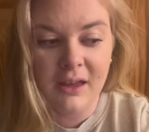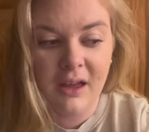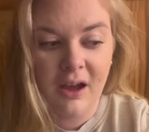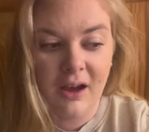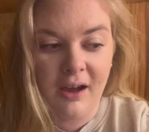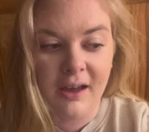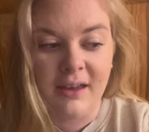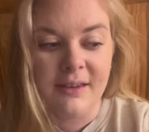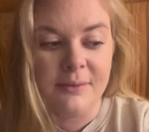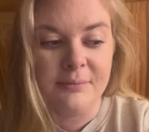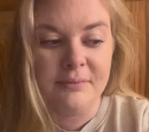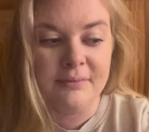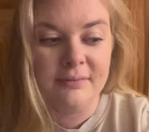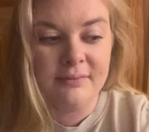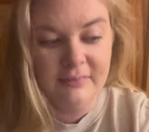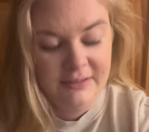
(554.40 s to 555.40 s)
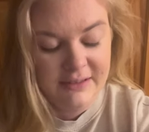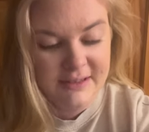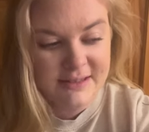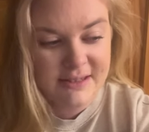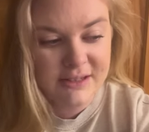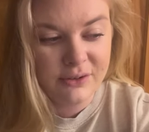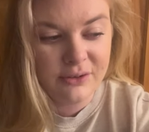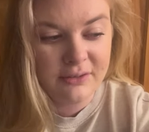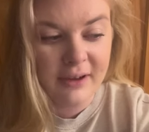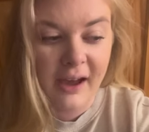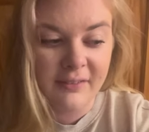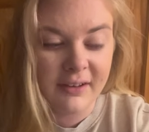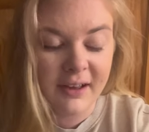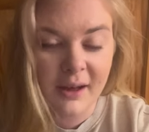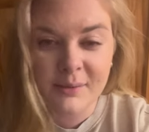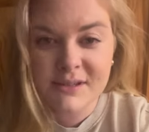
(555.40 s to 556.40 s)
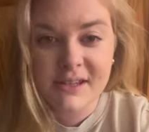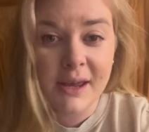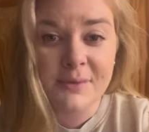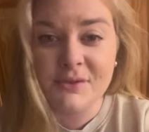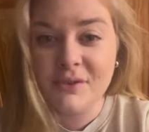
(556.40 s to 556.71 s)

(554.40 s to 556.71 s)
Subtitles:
I'm still haven't come to terms